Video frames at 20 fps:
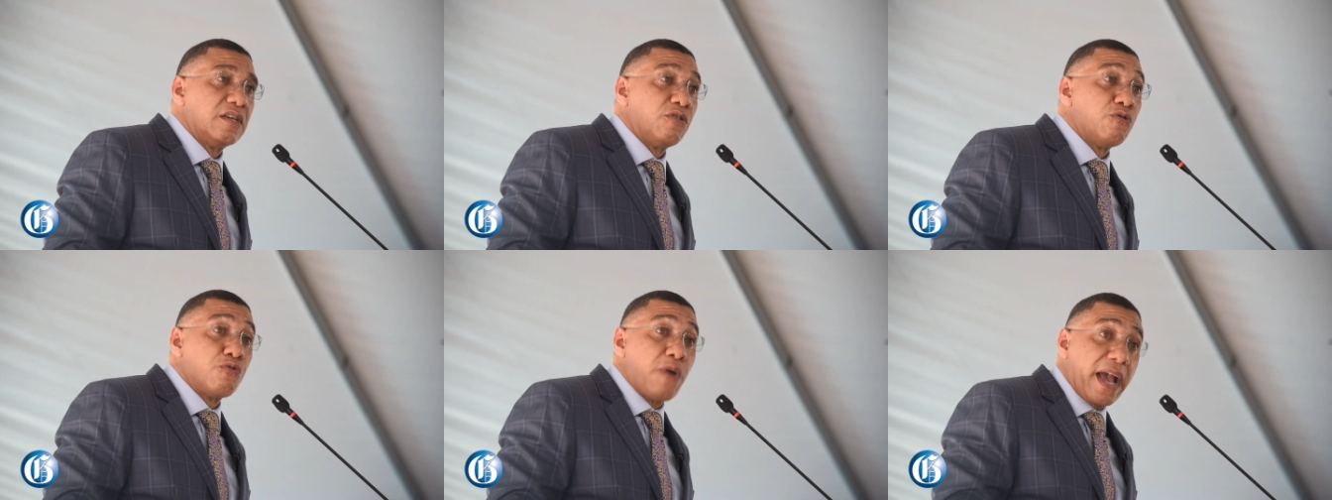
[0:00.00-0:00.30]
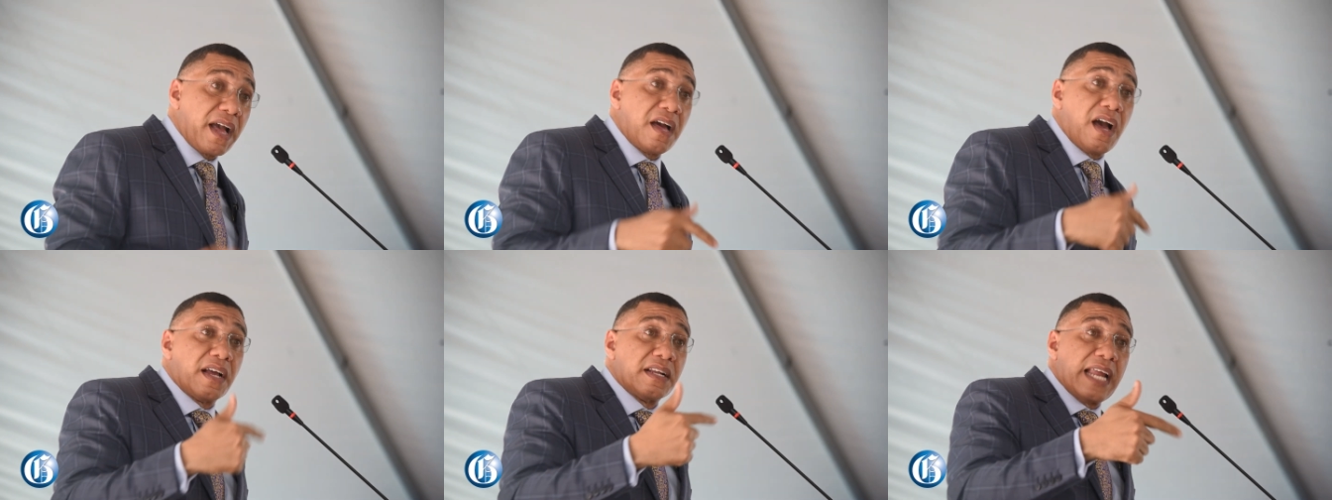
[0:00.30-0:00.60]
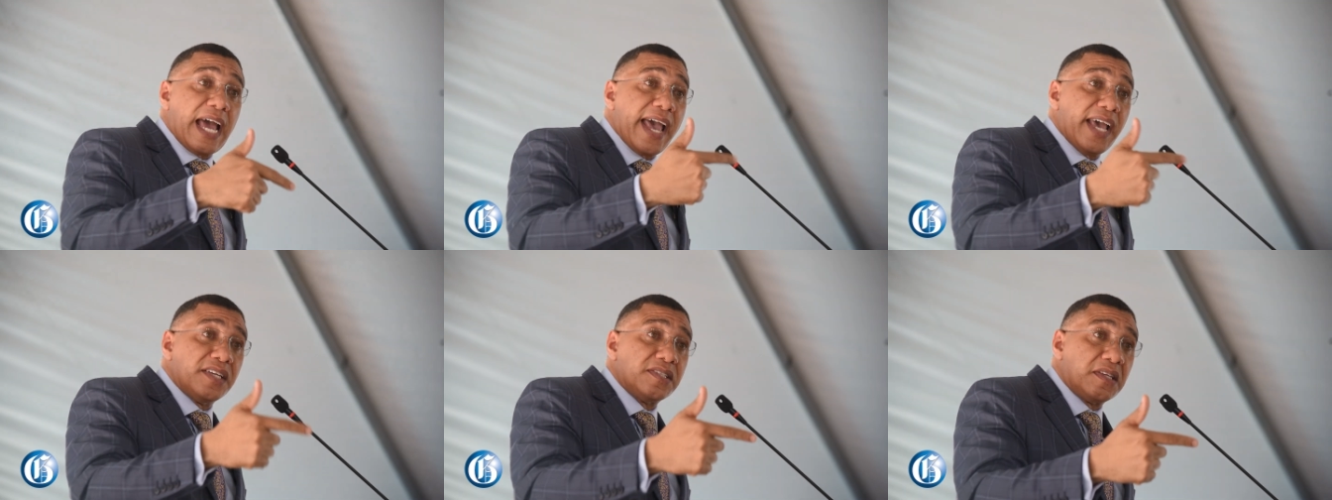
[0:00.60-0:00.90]

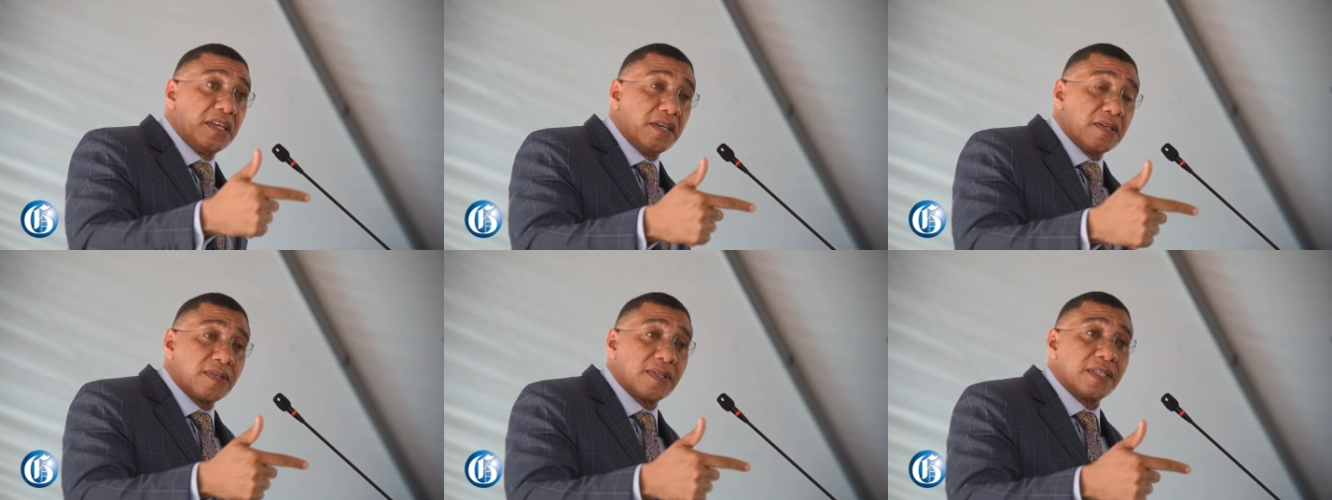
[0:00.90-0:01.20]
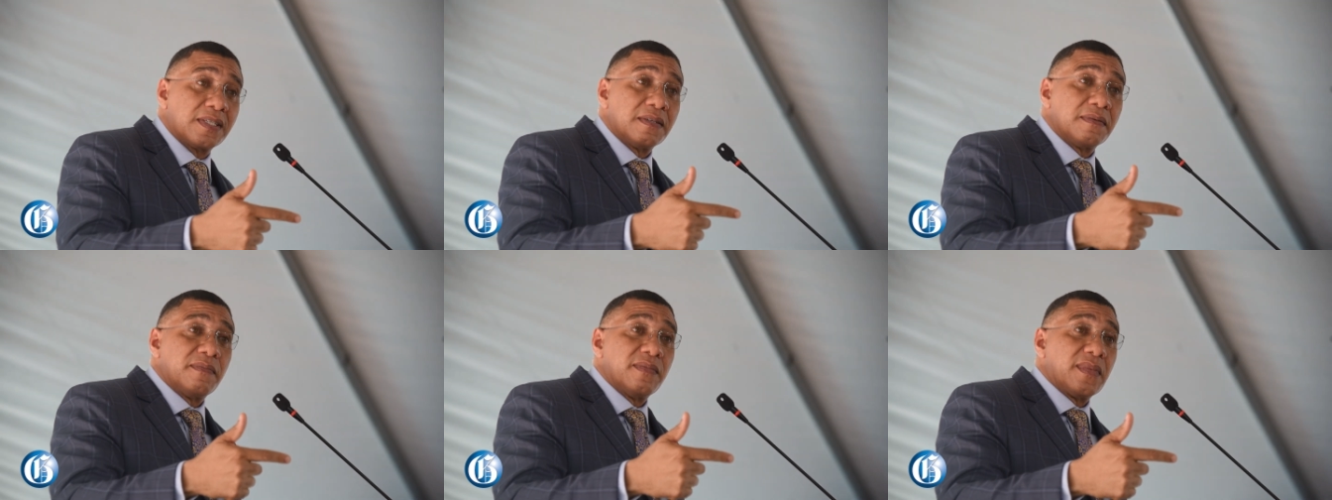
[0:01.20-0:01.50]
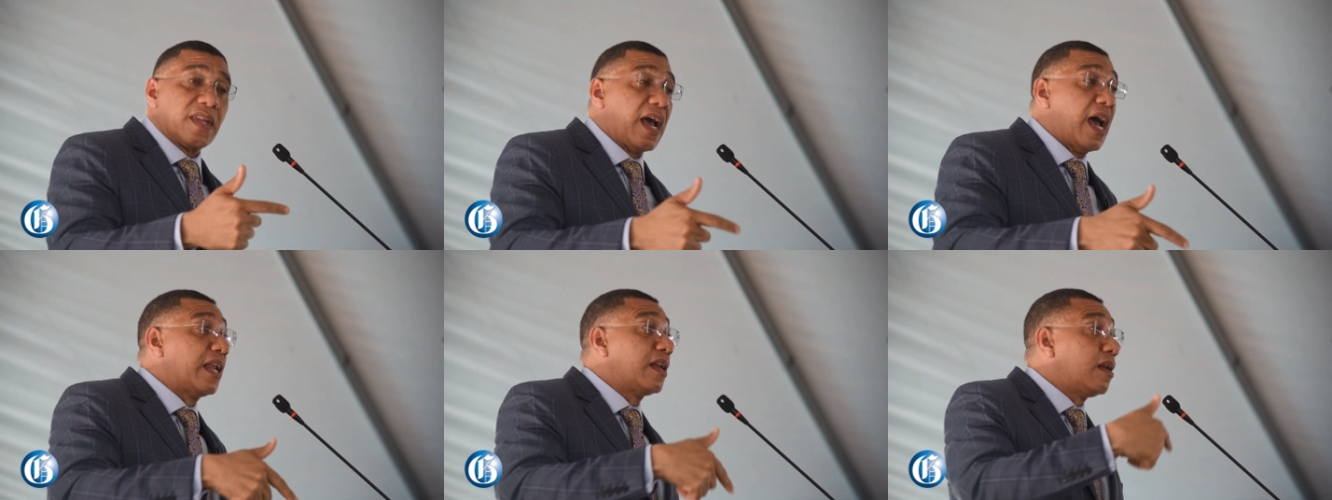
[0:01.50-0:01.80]
recognized this
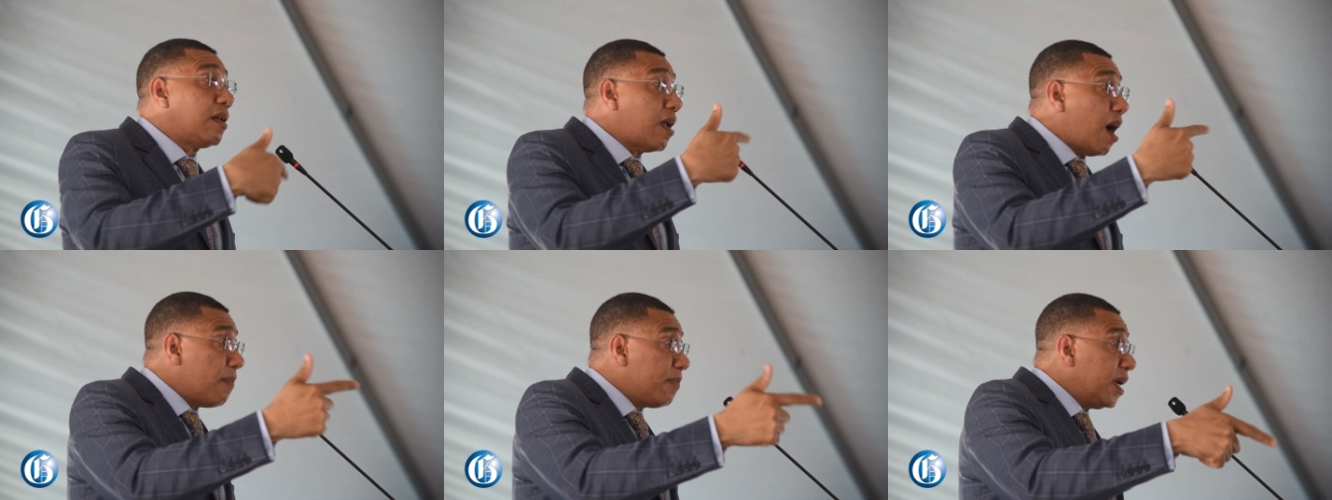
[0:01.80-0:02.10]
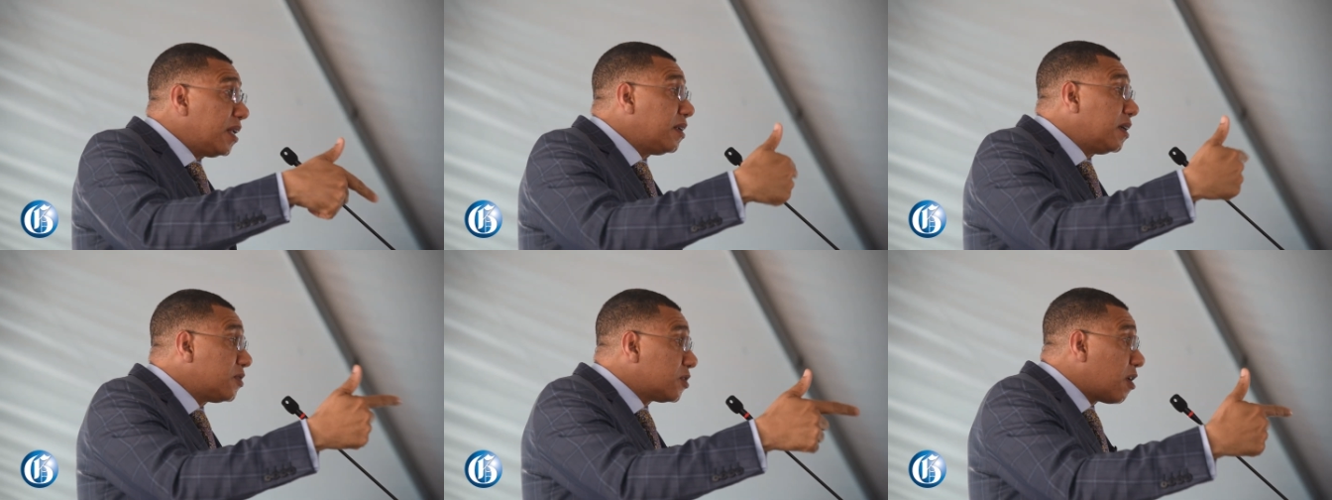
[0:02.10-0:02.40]
and lobbied